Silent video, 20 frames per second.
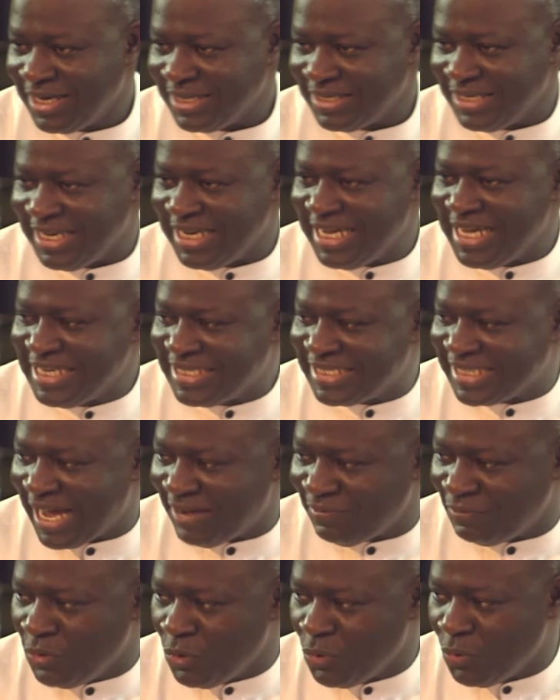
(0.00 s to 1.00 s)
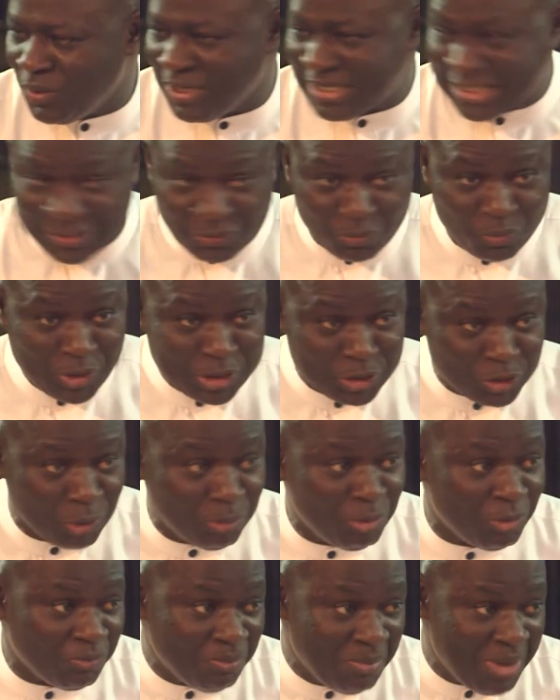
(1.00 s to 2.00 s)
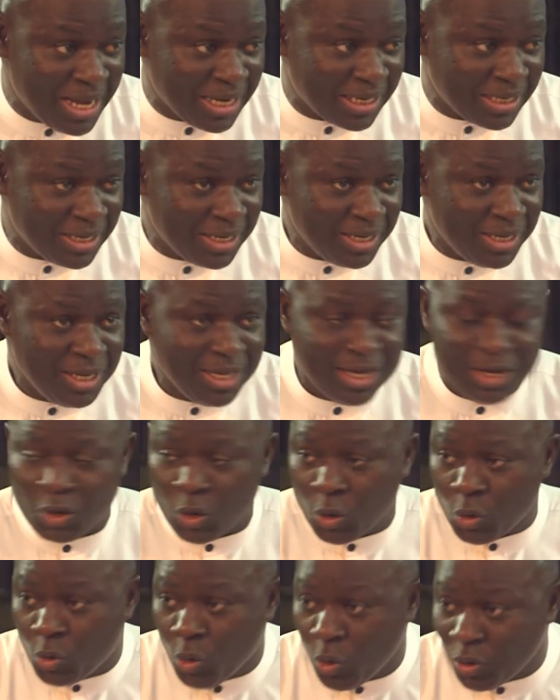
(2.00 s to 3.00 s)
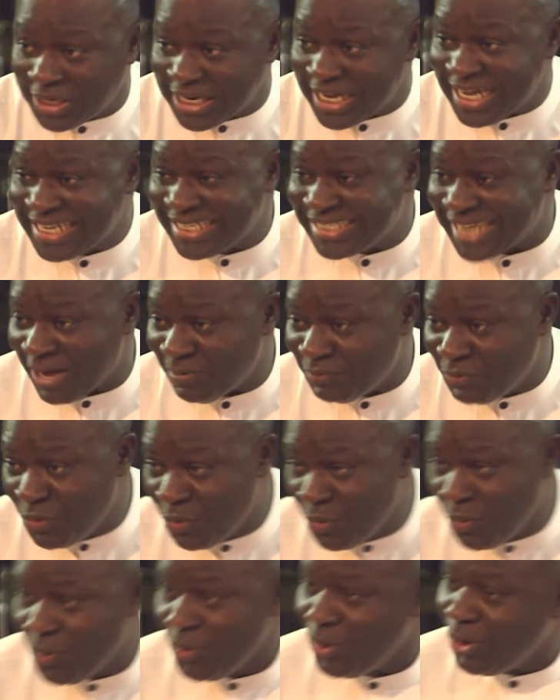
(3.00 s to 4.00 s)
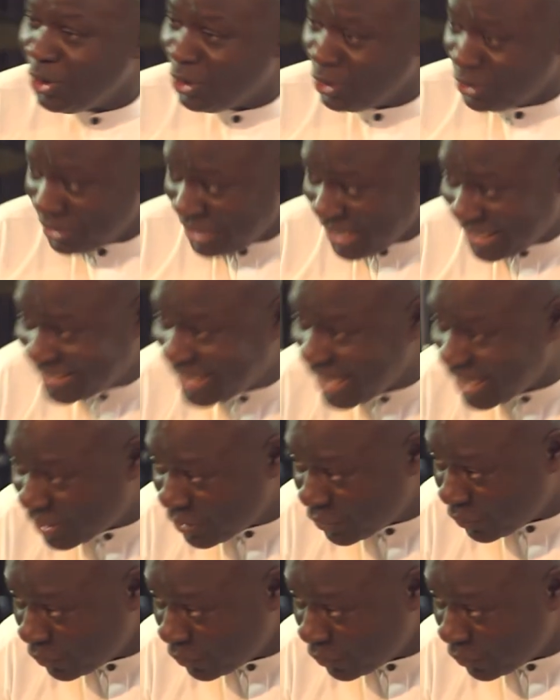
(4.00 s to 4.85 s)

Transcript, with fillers: The interview is the wisdom of men. Good interview, they take